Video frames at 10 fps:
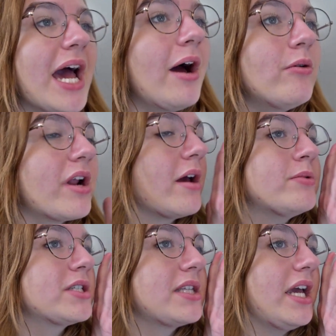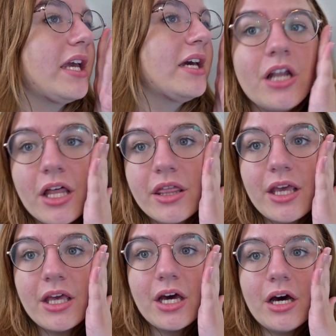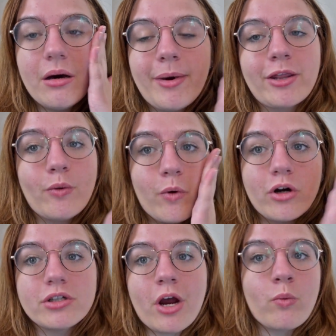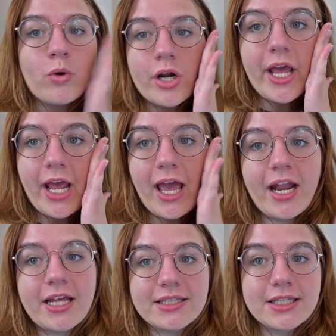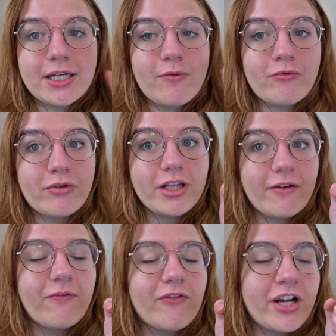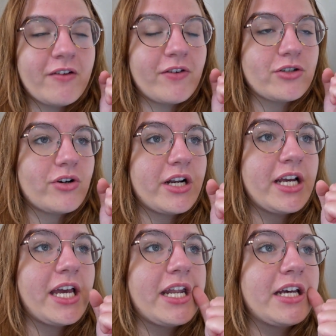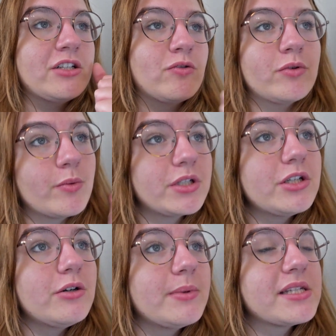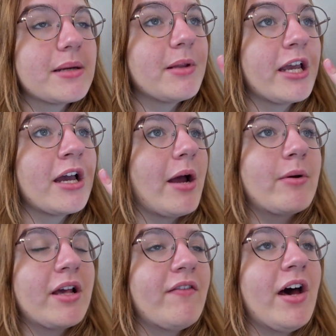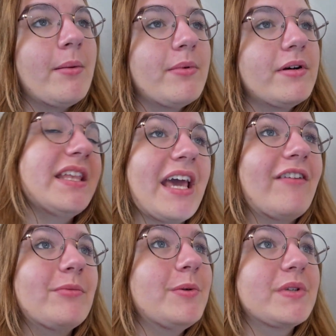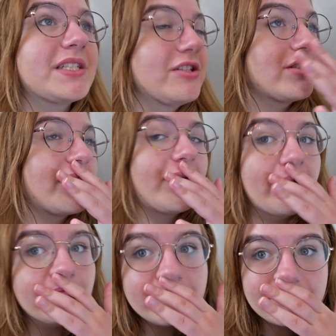out. I'm just like, nothing about the words are wording, and it's really freaking frustrating, and I don't know what to do because I'm like, I want to give up. Like half of me wants to just give up,